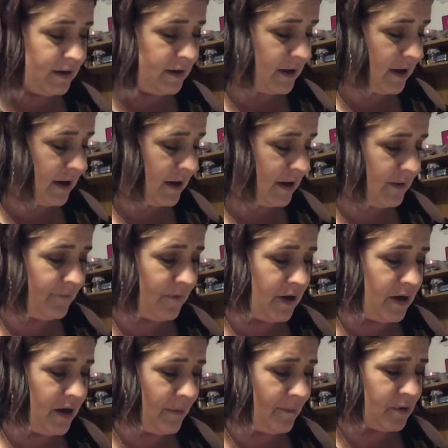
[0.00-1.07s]
and I have
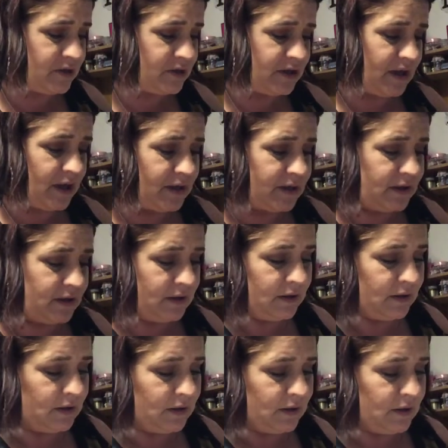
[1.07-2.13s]
number ten.
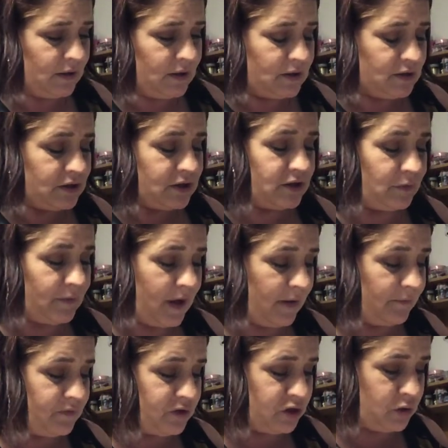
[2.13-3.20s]
So we
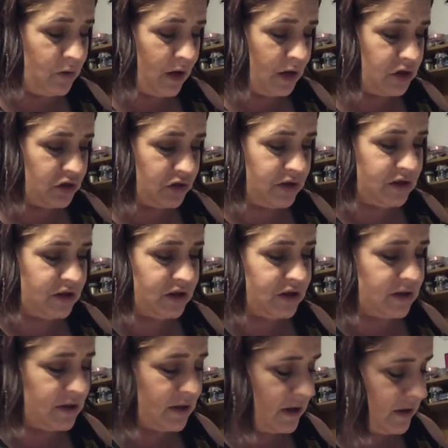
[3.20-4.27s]
have two entries
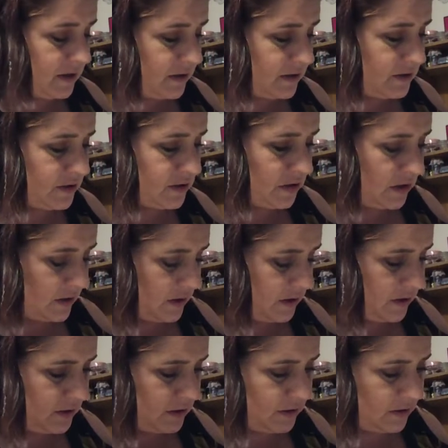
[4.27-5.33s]
today.
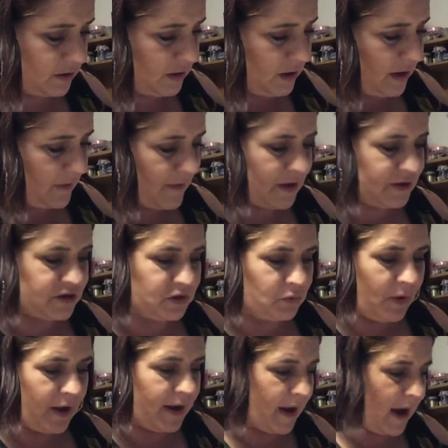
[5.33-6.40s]
Sorry. That's the
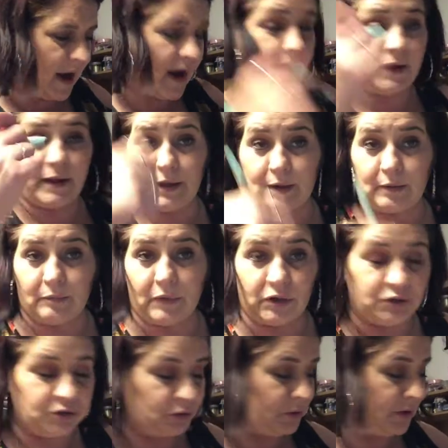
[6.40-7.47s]
way I am
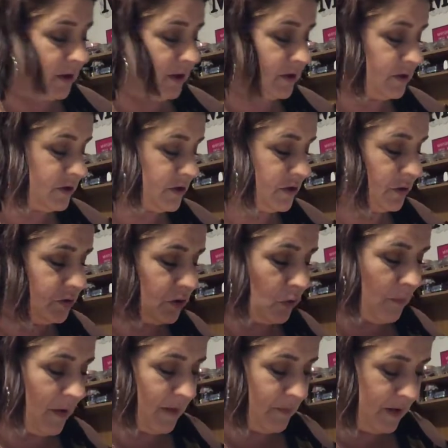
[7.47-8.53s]
doing it, so
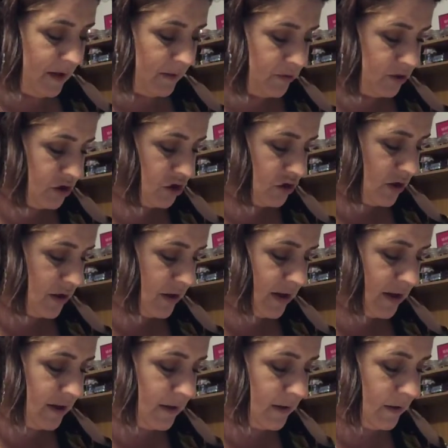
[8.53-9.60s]
don't mind me. I'm just trying to
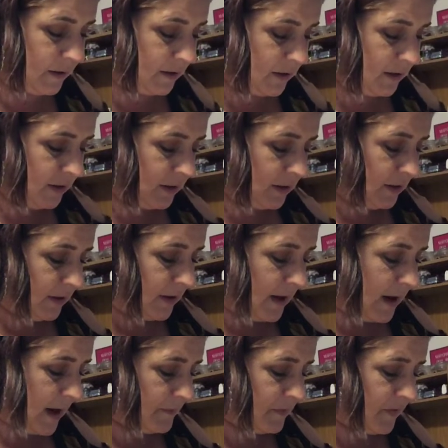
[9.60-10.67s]
get
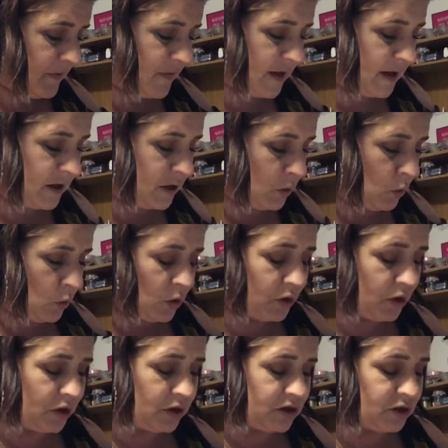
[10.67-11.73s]
everything in
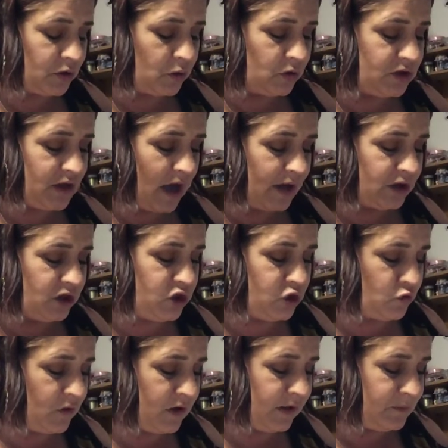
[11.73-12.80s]
order. So Donna
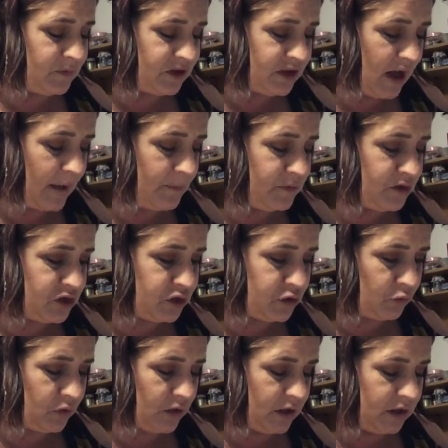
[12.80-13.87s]
Dreams times
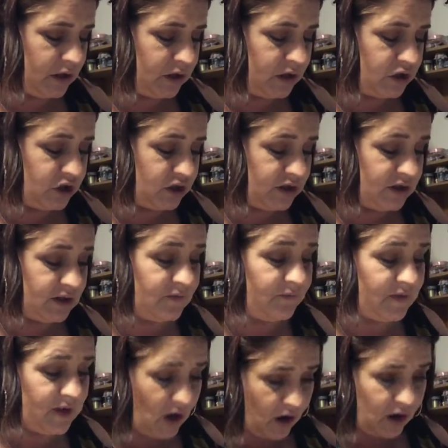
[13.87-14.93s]
three. She did a
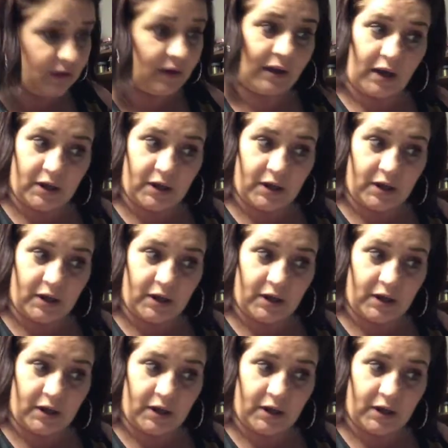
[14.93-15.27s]
VR, like